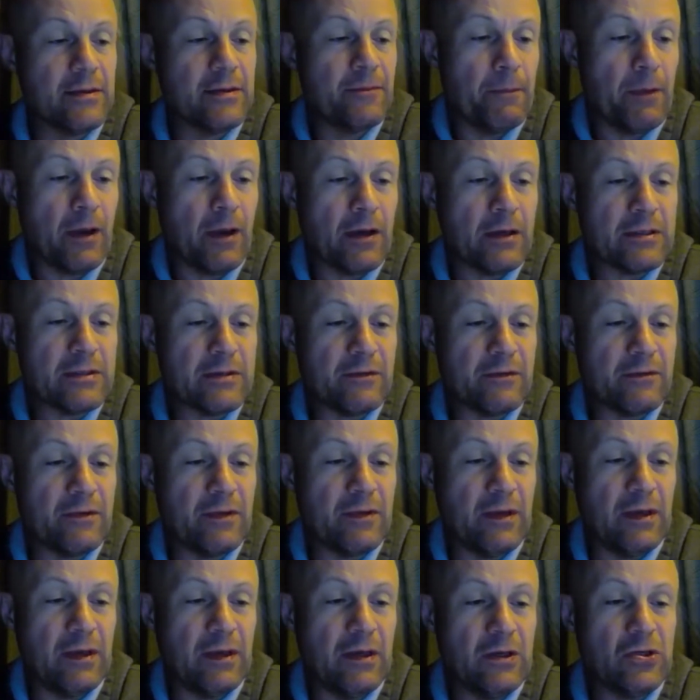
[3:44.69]
because of
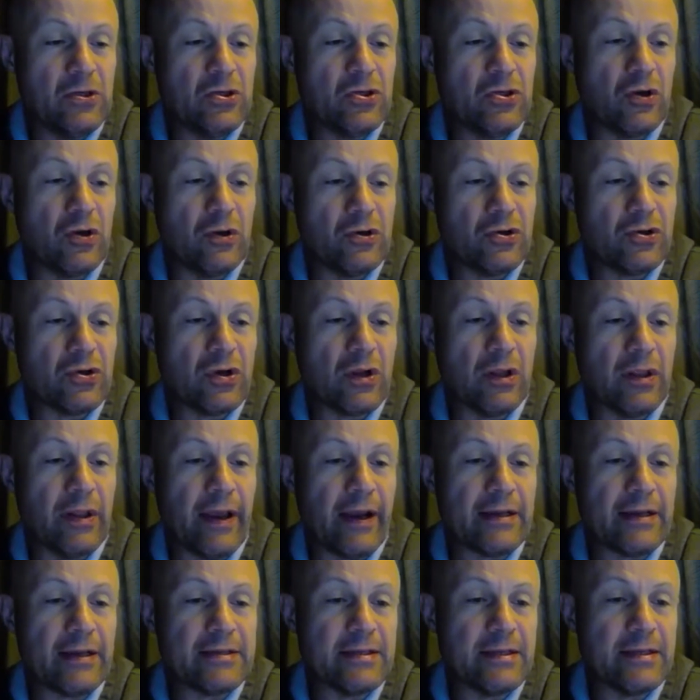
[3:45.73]
the traditional
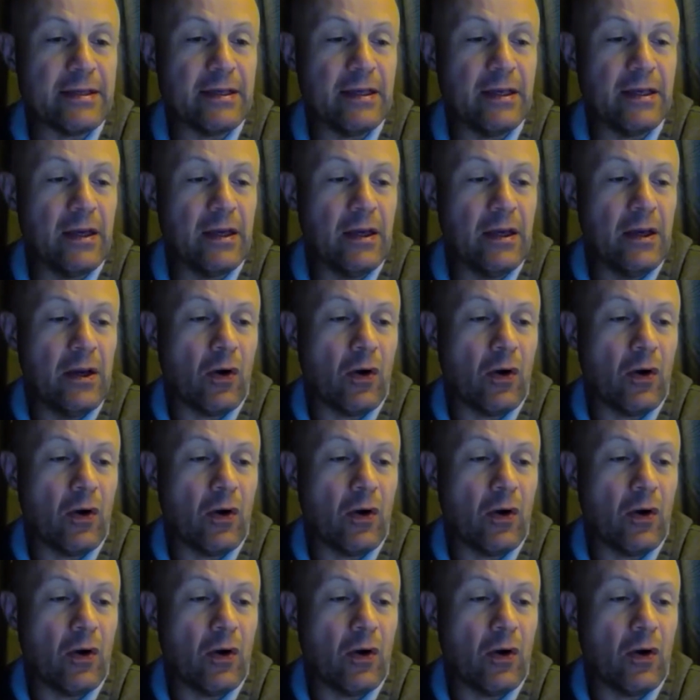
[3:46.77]
legacy